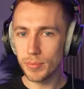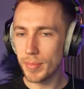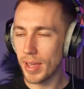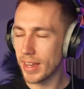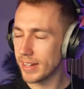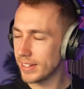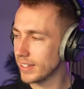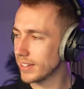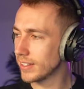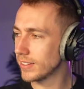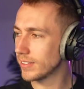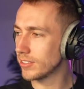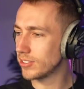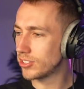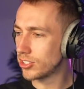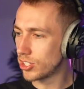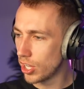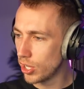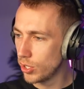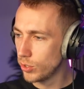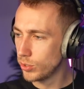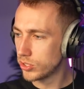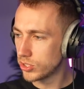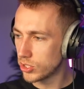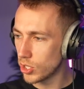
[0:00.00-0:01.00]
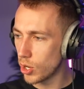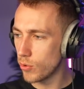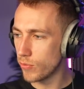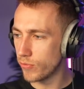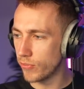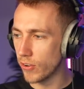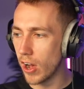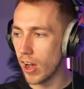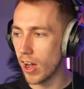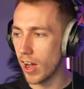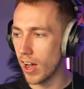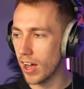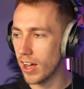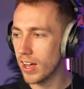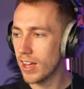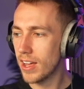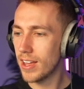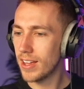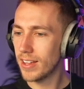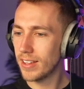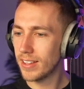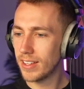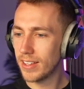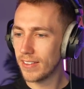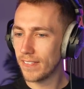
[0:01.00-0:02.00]
and Mehdi are the two so far
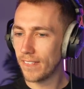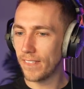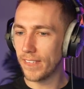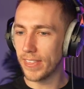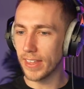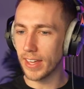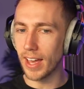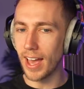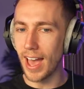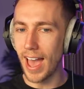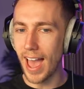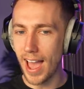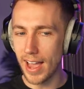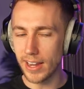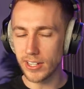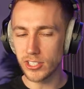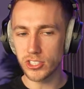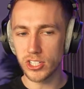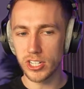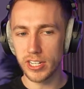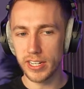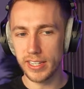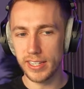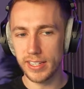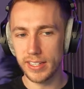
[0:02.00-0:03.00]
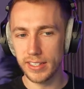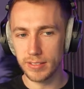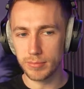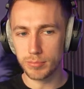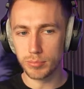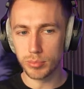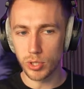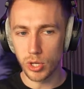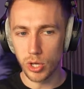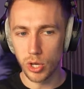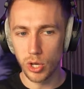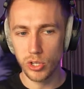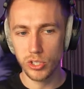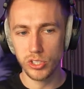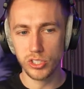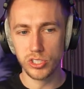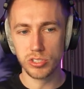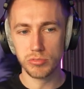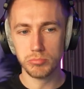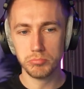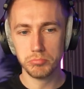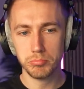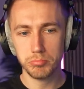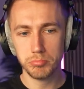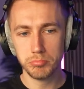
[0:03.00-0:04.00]
that actually could...
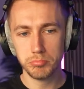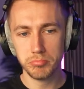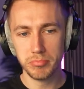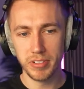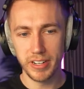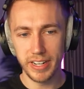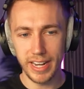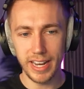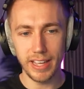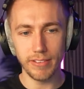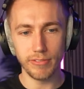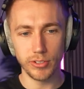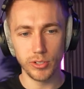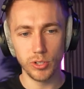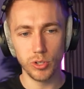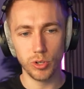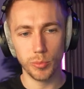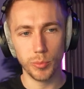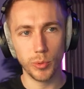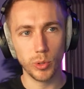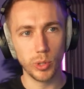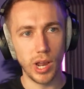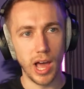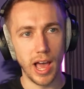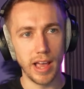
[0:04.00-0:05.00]
live a normal